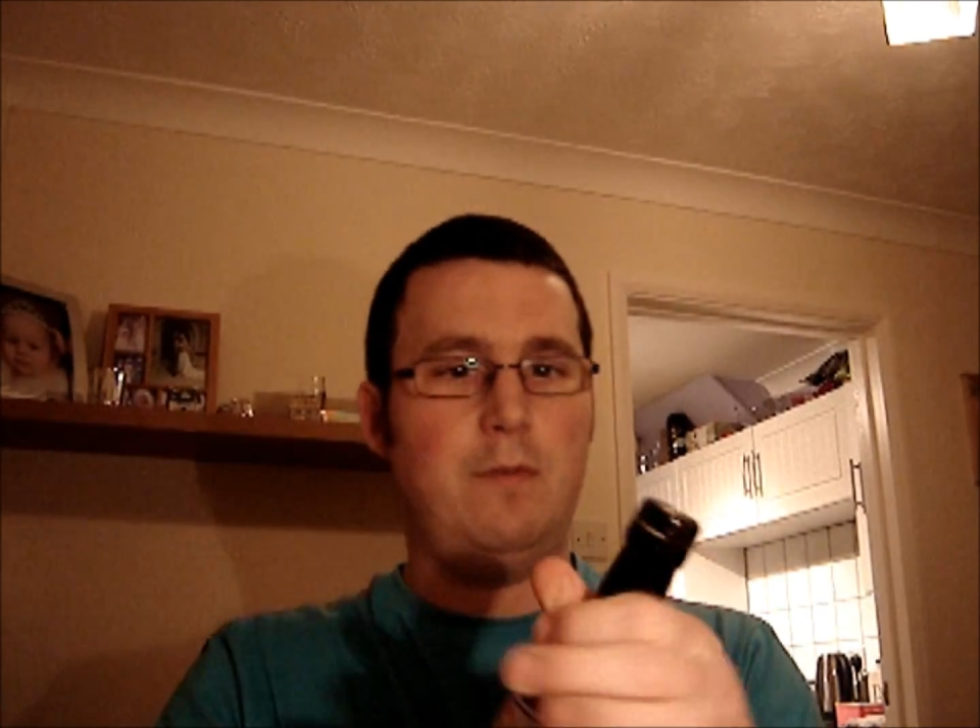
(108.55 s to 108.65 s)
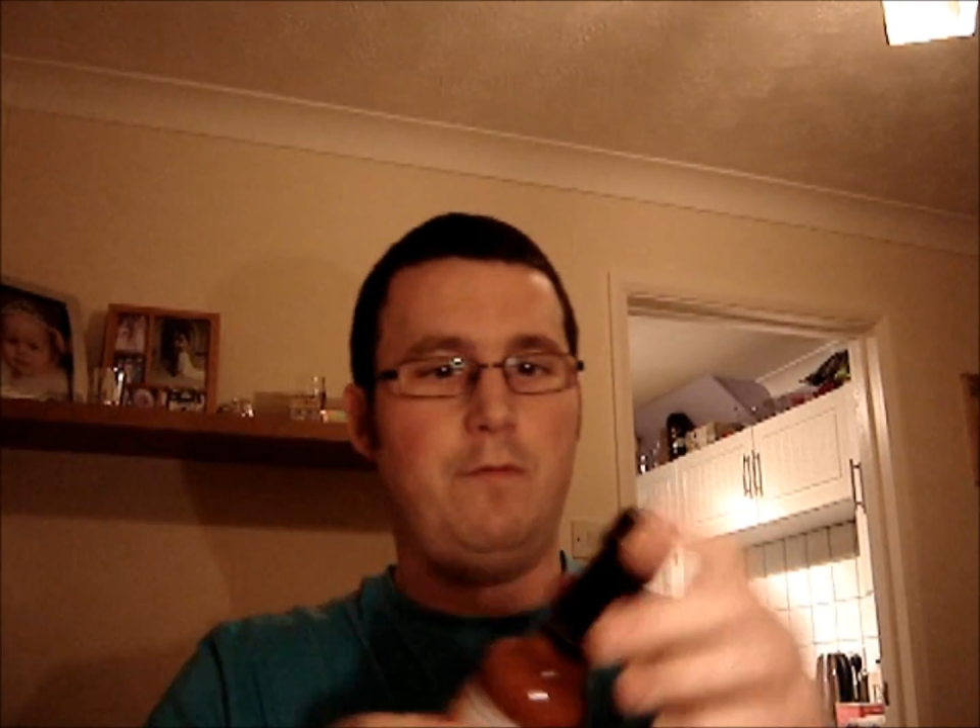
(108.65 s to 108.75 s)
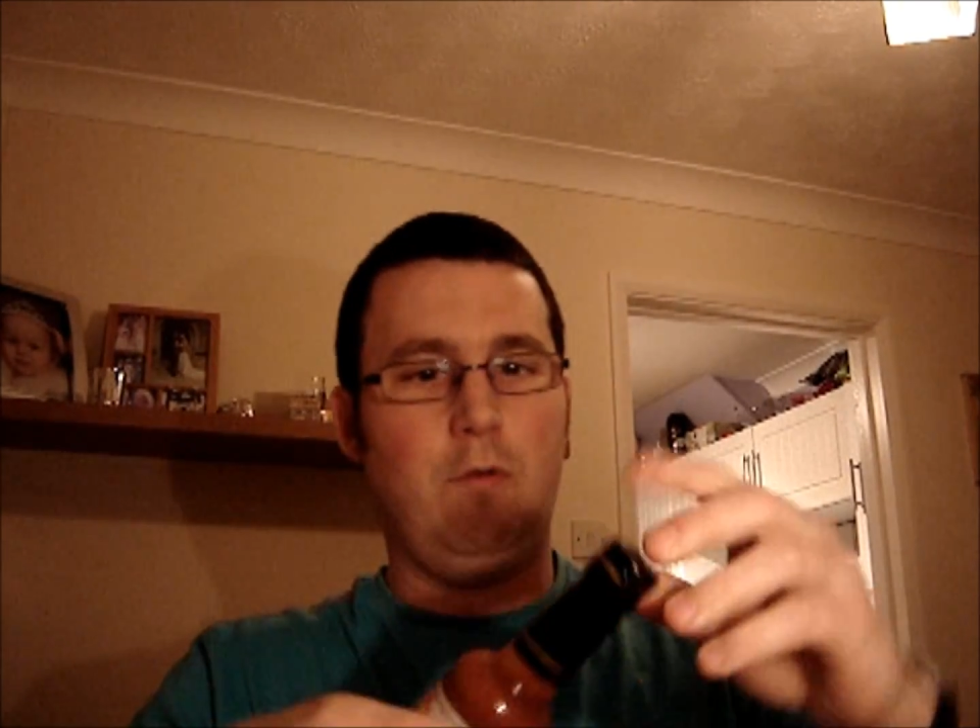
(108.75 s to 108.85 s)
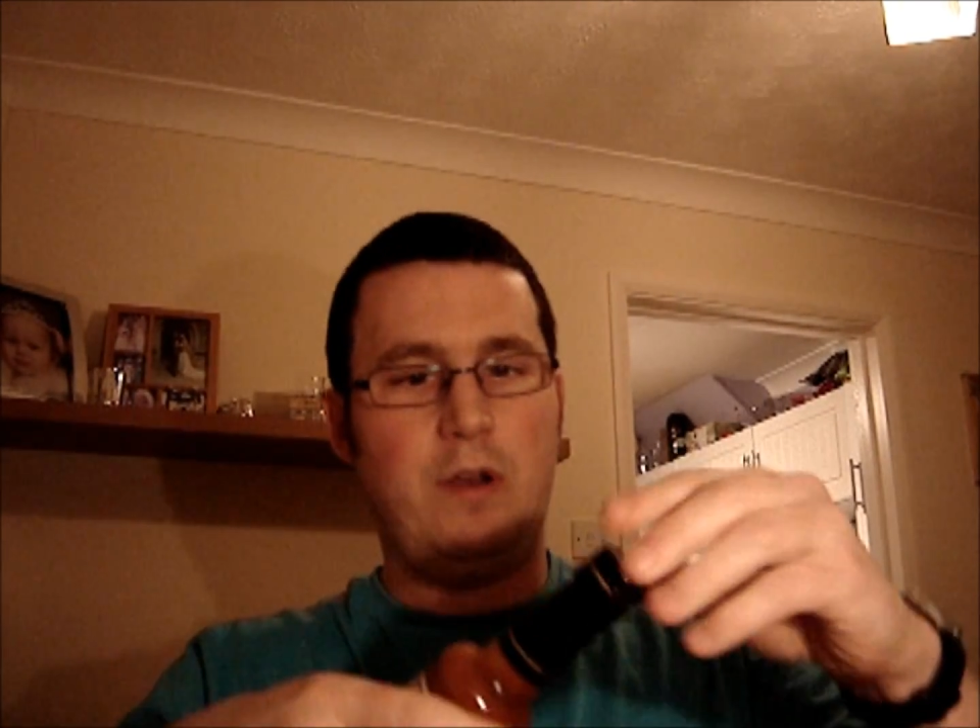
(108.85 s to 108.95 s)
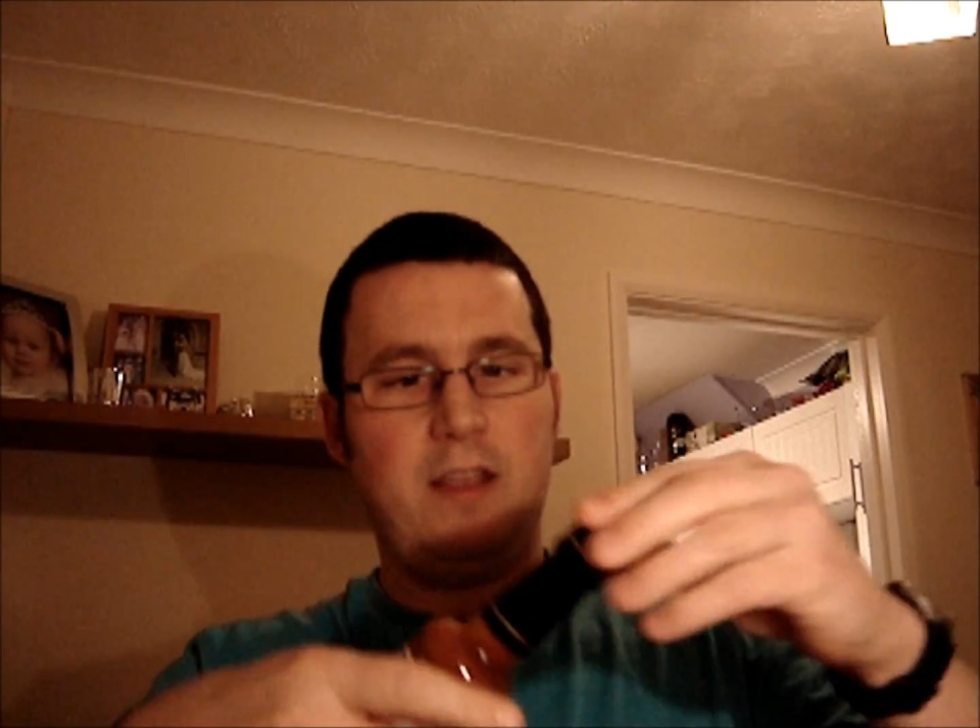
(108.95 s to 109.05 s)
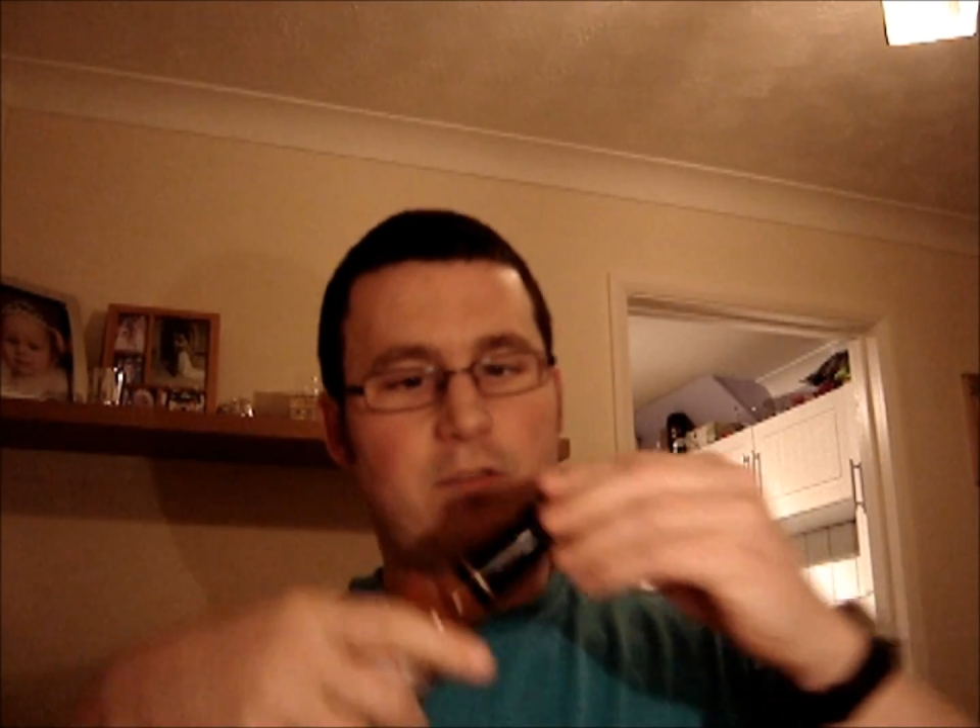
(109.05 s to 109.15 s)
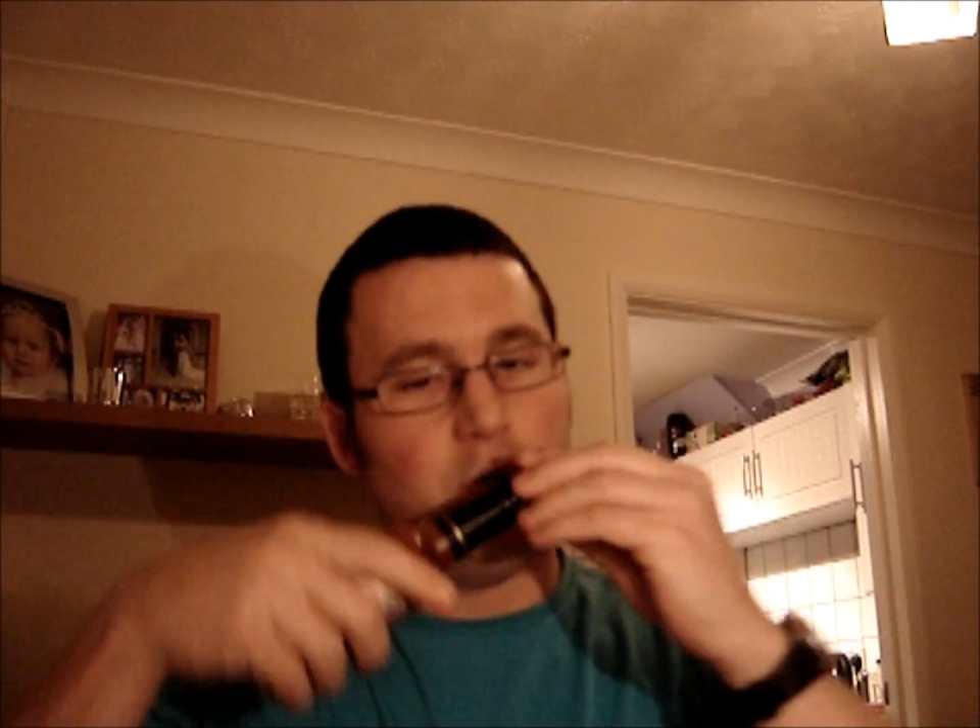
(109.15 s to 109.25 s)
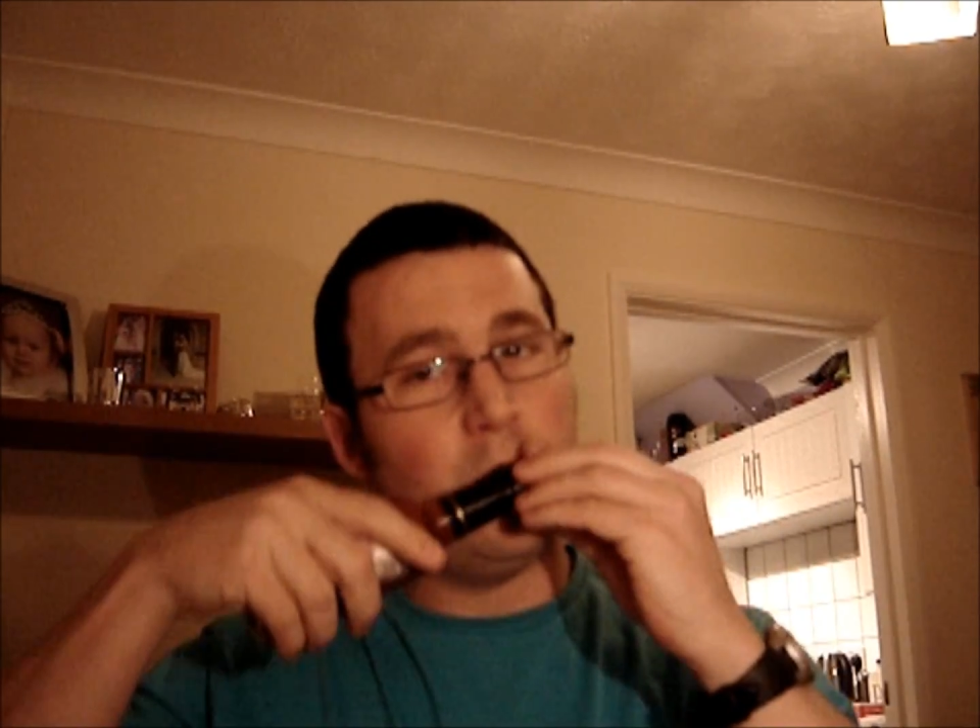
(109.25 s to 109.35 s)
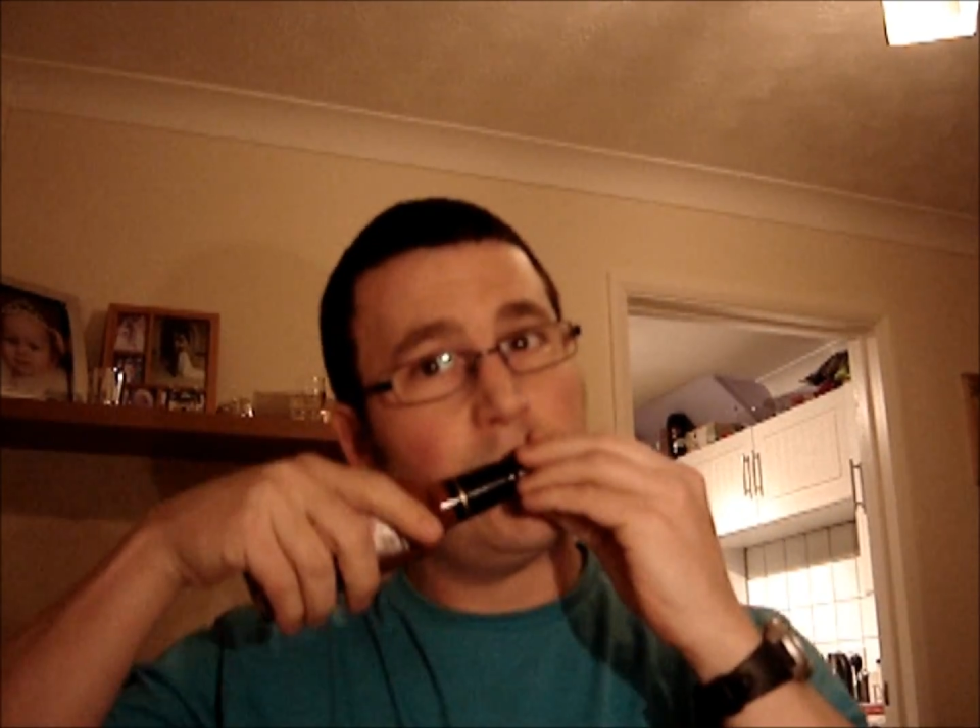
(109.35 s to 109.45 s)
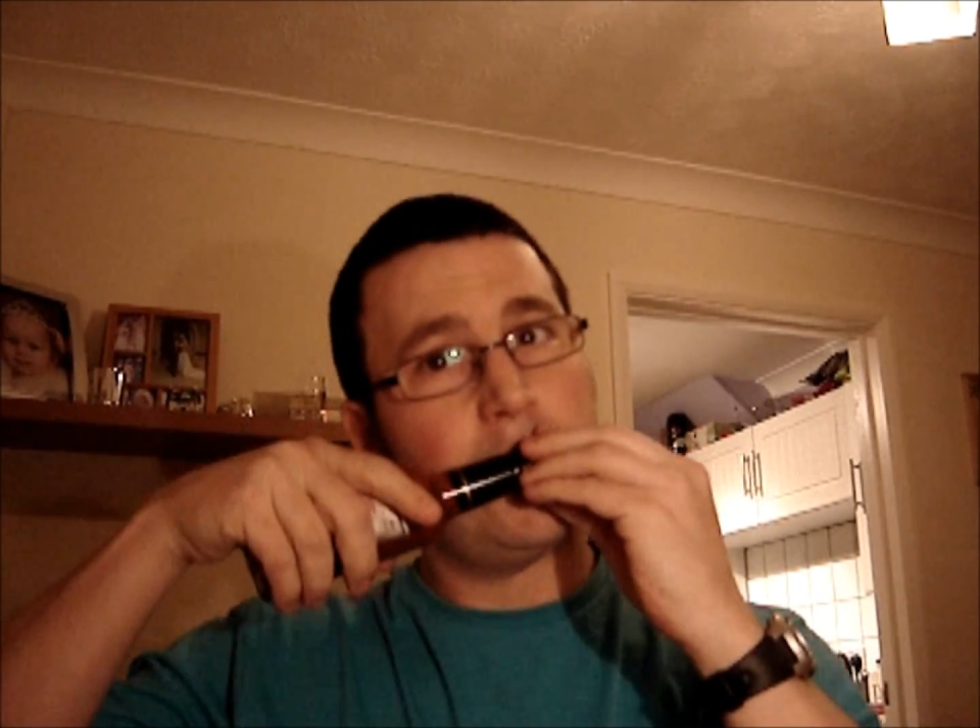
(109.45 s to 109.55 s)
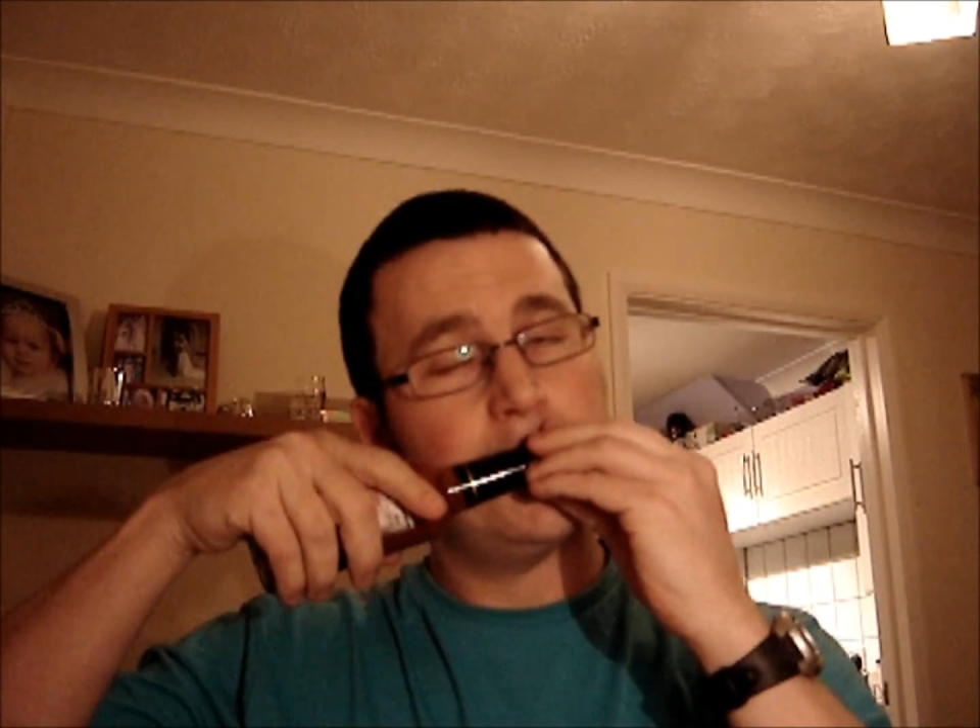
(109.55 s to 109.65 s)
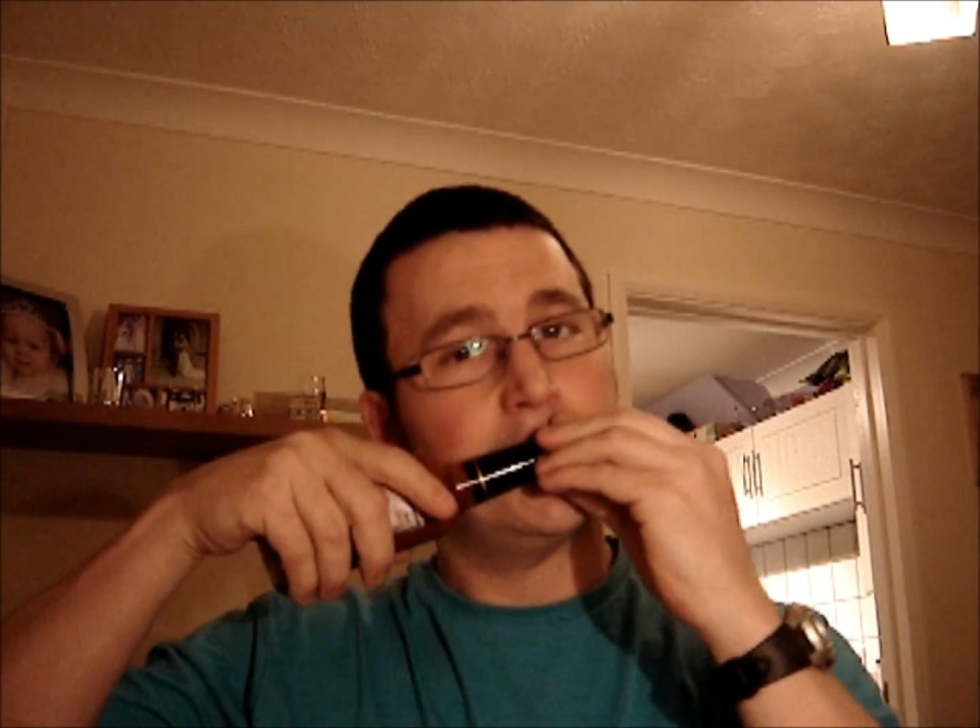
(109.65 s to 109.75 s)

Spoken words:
before later on,